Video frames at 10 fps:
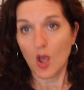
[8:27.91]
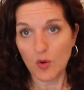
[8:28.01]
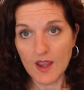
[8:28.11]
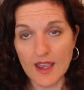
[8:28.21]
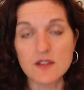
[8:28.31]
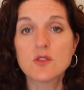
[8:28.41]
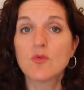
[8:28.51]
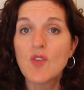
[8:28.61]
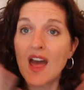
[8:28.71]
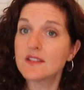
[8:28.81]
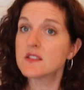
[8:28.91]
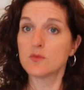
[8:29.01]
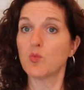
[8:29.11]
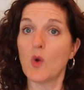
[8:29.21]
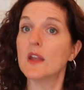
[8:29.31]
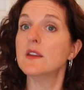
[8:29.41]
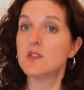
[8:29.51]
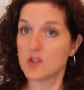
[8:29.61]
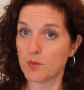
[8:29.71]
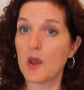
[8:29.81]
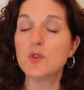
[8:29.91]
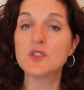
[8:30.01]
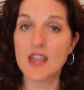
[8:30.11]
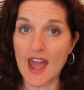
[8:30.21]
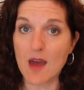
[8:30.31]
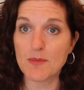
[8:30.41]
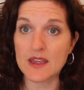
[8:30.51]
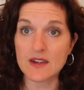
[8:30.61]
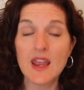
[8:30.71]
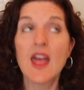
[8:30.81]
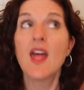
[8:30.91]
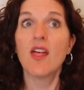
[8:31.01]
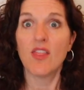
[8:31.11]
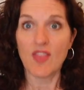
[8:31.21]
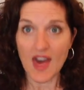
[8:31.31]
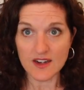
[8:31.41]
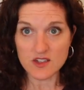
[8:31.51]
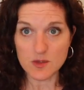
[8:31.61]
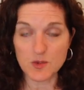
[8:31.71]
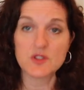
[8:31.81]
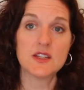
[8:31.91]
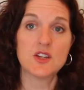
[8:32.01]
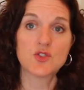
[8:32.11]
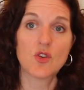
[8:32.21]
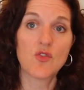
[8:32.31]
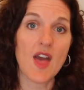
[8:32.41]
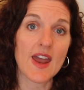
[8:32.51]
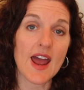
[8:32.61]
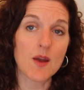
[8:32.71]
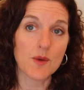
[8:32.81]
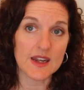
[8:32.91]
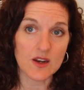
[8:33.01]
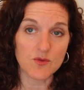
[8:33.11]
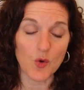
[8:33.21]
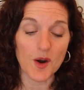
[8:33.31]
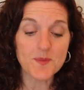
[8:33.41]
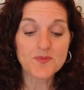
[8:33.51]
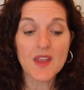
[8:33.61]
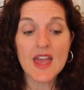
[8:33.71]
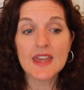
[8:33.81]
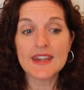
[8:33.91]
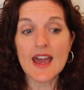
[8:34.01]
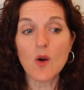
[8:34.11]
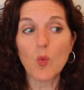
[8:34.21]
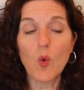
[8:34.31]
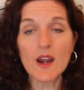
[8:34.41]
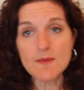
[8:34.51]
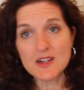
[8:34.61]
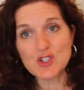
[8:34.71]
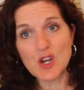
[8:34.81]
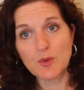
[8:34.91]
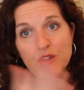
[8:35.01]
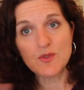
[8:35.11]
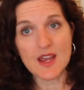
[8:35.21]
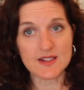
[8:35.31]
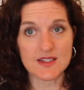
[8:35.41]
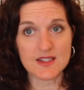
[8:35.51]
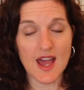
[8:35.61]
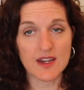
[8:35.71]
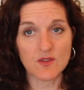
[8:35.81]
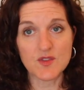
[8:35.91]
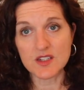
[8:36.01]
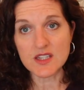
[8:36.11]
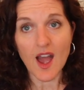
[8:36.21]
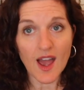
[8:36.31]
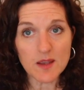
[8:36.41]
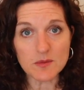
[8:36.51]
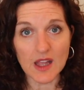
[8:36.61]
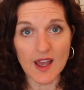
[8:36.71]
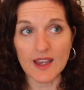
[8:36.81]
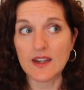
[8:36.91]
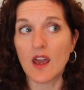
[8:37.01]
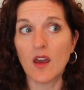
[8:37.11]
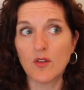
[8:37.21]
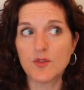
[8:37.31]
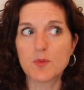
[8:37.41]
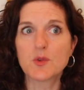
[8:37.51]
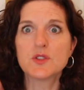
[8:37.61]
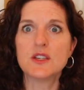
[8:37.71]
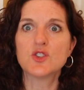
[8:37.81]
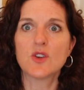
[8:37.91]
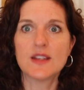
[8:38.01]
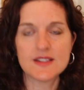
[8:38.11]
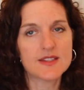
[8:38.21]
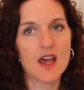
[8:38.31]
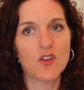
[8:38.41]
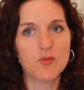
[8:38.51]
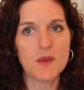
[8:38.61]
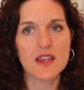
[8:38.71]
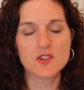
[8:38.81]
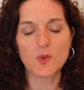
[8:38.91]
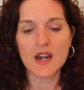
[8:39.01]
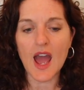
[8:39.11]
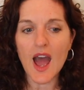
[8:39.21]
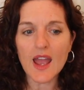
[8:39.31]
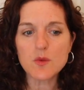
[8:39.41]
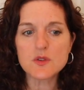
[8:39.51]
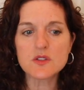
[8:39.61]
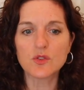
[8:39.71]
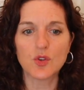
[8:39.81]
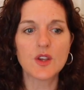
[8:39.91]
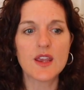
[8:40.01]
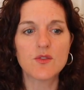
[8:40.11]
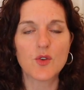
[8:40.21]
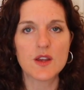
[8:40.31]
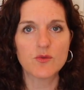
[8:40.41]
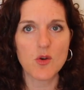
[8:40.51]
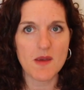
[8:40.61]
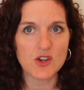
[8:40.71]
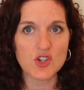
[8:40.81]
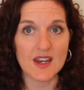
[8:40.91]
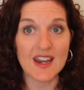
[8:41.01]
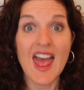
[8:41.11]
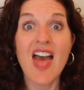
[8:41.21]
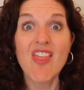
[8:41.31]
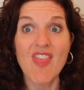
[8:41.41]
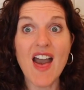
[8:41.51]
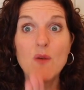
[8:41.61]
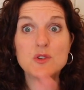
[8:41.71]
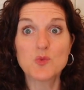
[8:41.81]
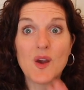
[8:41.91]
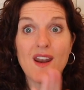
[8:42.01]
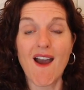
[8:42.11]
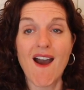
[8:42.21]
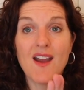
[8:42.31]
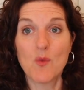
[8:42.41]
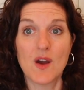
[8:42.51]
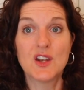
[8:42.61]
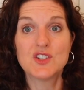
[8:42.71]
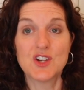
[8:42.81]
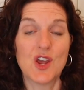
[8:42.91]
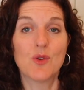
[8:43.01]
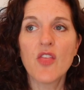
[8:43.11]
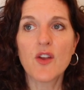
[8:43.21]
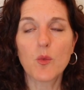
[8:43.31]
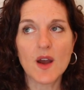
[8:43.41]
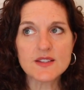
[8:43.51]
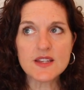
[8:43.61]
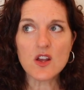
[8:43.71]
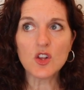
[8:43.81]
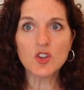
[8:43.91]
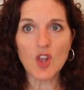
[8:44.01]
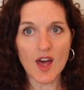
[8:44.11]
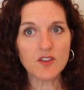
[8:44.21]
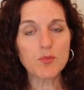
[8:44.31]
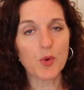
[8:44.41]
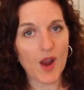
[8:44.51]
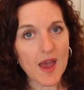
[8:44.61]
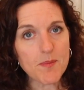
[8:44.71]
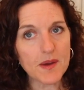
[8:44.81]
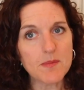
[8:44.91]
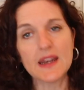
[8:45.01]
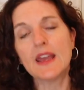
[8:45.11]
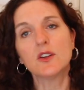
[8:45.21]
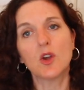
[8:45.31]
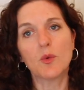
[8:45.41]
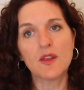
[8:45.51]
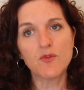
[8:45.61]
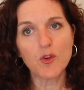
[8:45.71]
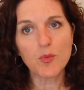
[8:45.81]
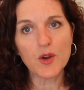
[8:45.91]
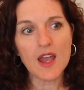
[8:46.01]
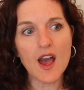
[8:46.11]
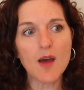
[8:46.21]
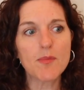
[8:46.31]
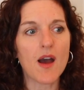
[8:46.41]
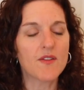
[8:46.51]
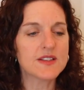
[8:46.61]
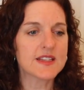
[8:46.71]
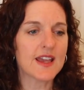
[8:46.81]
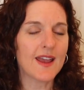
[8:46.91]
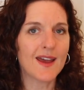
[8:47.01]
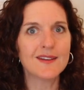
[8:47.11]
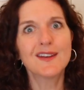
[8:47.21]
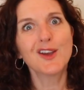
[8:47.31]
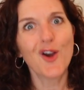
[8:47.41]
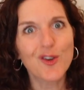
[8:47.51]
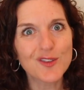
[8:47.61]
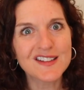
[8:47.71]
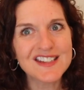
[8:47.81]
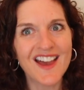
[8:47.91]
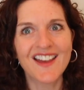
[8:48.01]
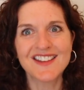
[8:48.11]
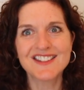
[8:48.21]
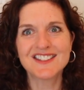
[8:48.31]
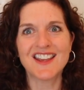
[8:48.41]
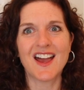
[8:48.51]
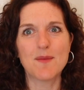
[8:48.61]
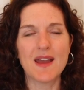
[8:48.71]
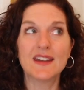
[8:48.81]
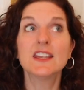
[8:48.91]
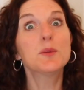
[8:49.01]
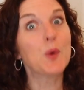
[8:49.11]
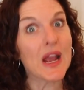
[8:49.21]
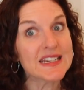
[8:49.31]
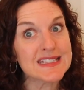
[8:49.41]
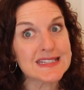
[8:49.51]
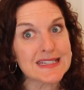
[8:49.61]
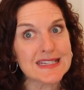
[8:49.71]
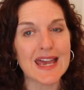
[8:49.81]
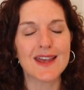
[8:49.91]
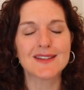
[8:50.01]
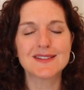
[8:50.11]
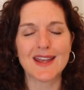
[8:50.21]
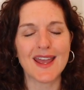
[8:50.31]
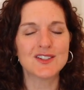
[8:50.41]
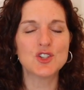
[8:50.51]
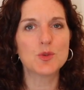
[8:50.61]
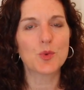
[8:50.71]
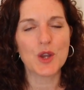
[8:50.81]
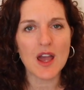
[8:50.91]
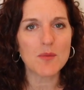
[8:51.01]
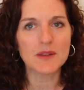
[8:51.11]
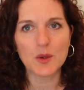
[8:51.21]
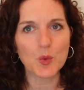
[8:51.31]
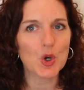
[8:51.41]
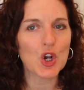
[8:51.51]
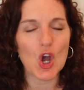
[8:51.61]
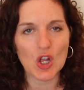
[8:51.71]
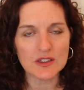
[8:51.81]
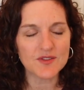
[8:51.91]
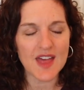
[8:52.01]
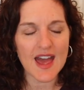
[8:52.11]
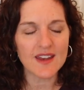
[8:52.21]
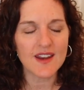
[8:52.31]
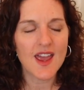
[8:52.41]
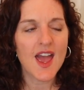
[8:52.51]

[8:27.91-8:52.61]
Okay, so that's what is supposed to happen. That is the procedure that I went in for. Now, what I'm going to share with you next is kind of the timeline of the procedure itself, because when I was looking for information, that was what I wanted to know. There wasn't a lot of prep. I mean, I had to go in for pre-op. Obviously, I had to get a COVID test. I had to get a pregnancy test. I had to do pre-op blood work, all of that.